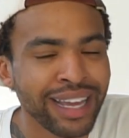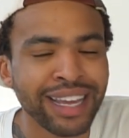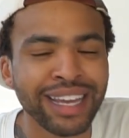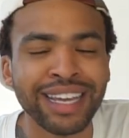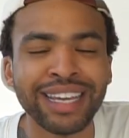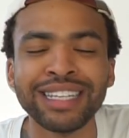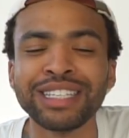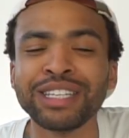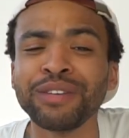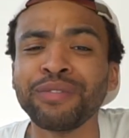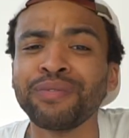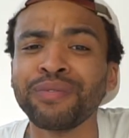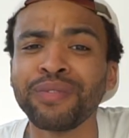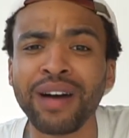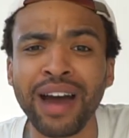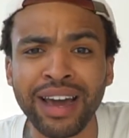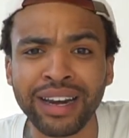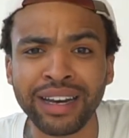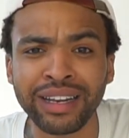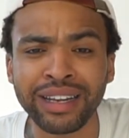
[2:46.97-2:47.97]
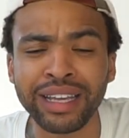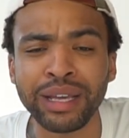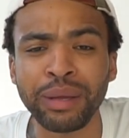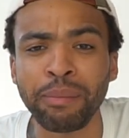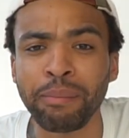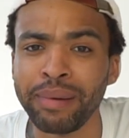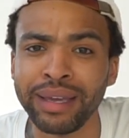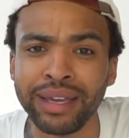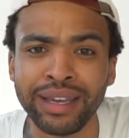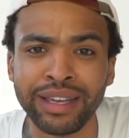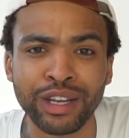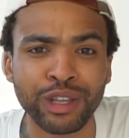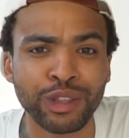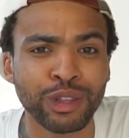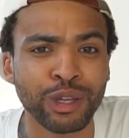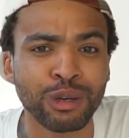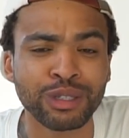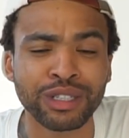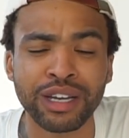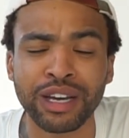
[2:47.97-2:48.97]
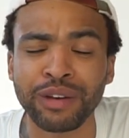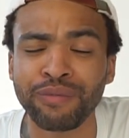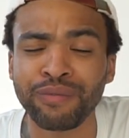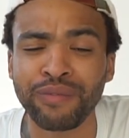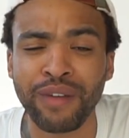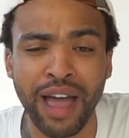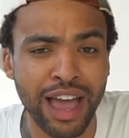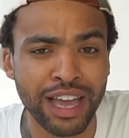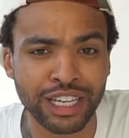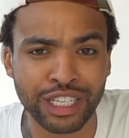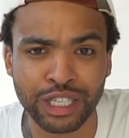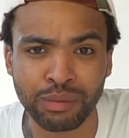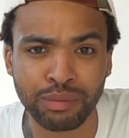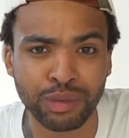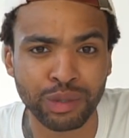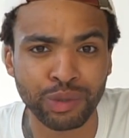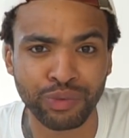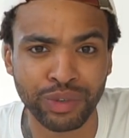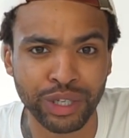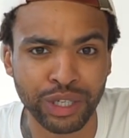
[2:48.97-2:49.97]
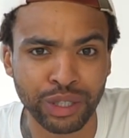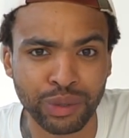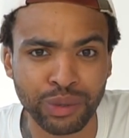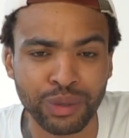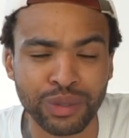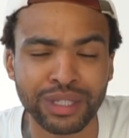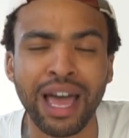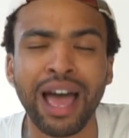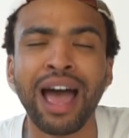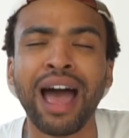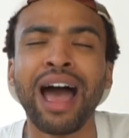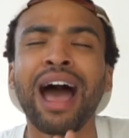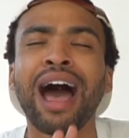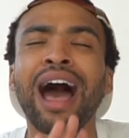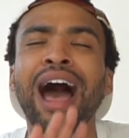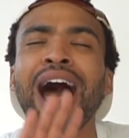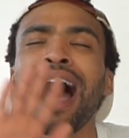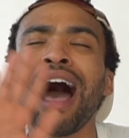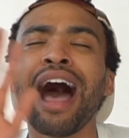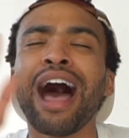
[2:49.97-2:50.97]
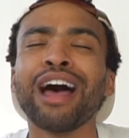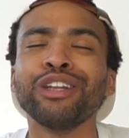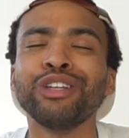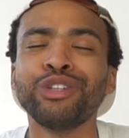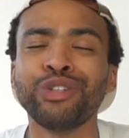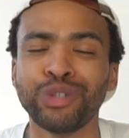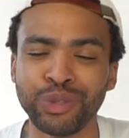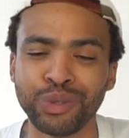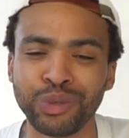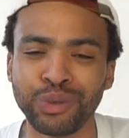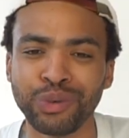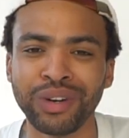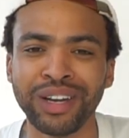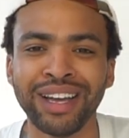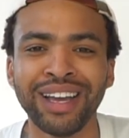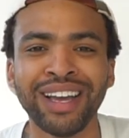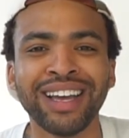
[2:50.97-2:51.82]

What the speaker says: and to finally bid those unfashionable wrinkles adieu.